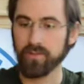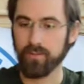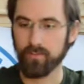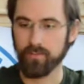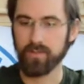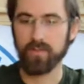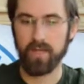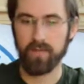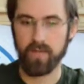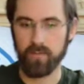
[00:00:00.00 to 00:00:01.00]
term, so
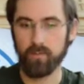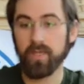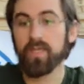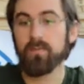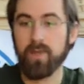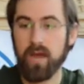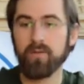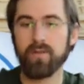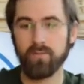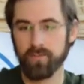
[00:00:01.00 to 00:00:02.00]
that we can
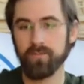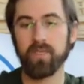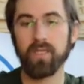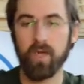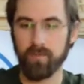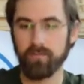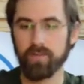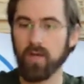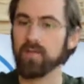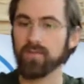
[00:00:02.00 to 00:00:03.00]
empower them to become
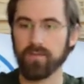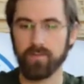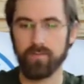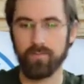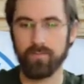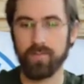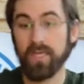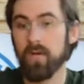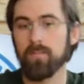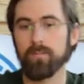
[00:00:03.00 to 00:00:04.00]
doctors or
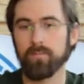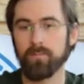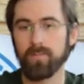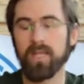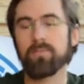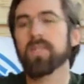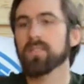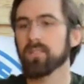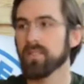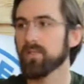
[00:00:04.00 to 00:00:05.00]
become, like,
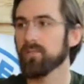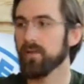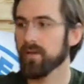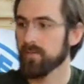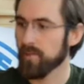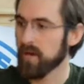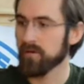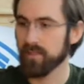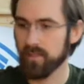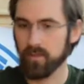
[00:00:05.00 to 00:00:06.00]
basically we are
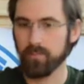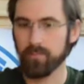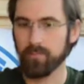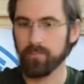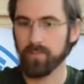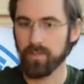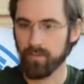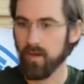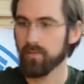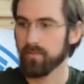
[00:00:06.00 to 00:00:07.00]
empowering young
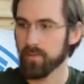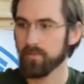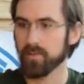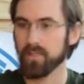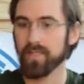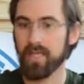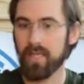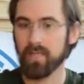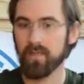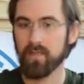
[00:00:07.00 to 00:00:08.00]
Nicaraguan people to
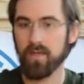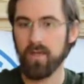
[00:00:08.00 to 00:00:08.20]
gain